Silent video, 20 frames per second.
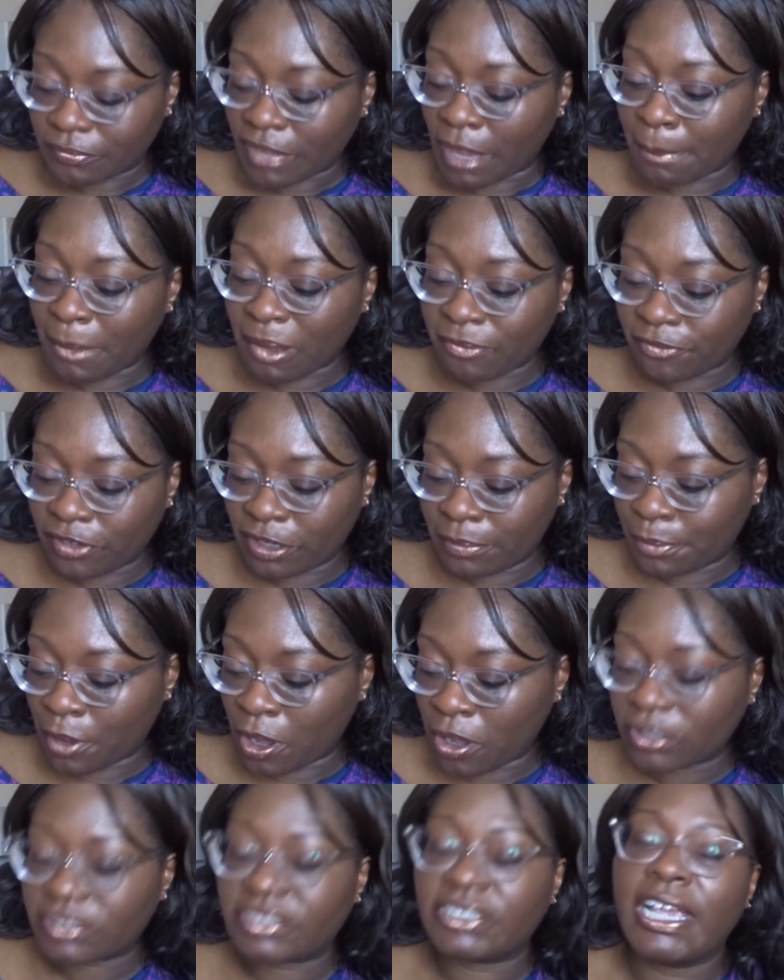Monthly
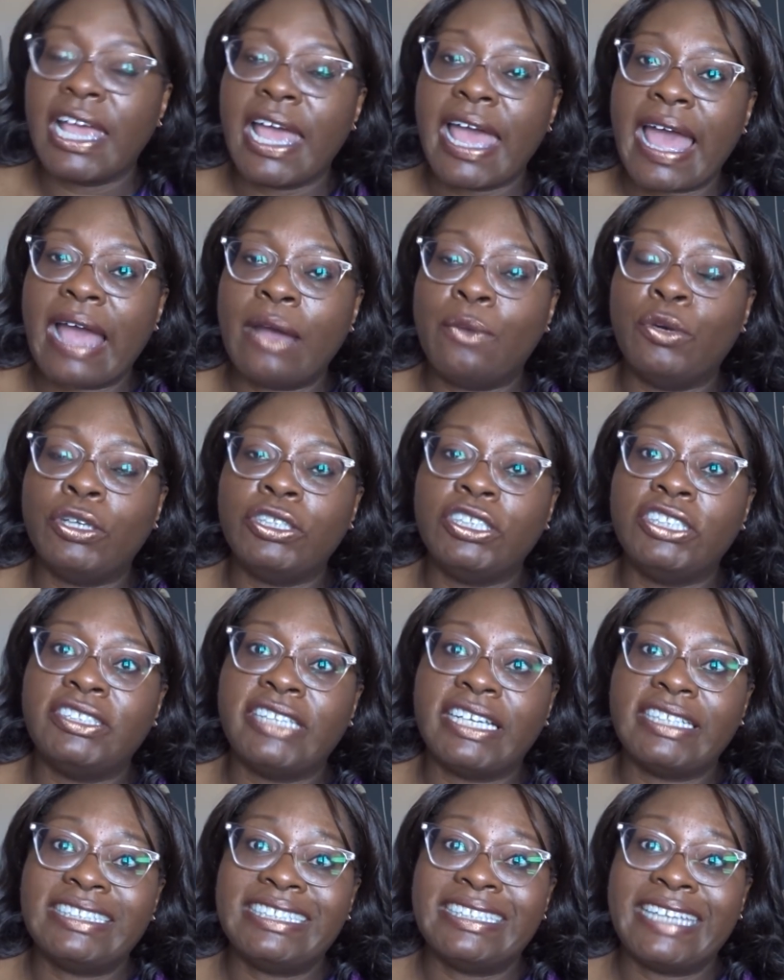box, and what you
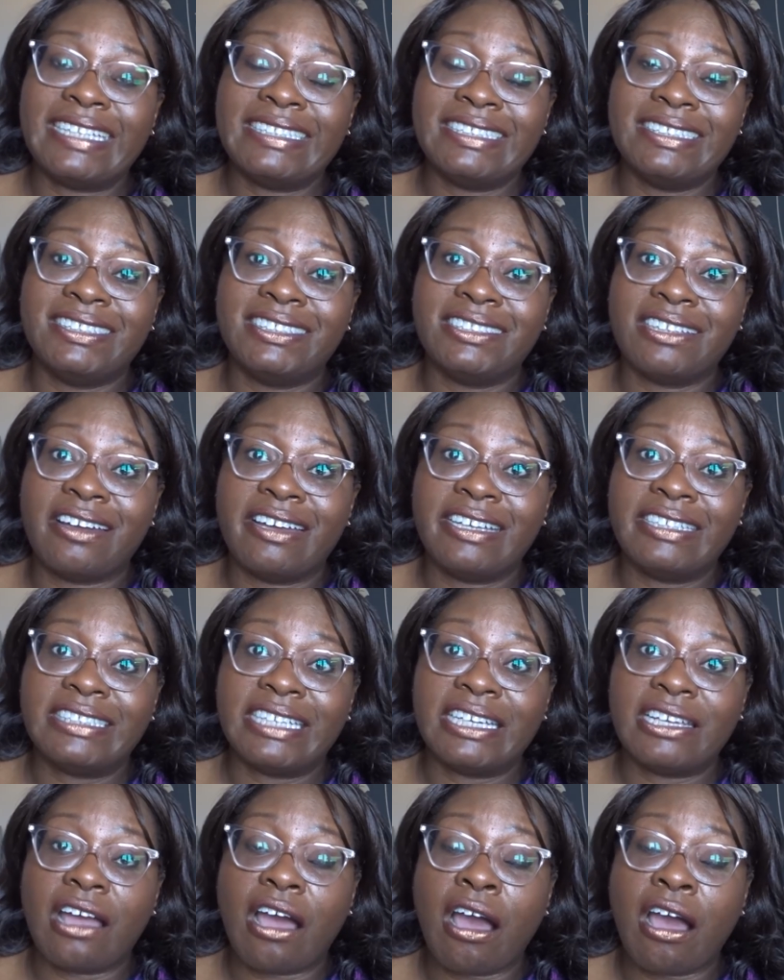tend to get inside it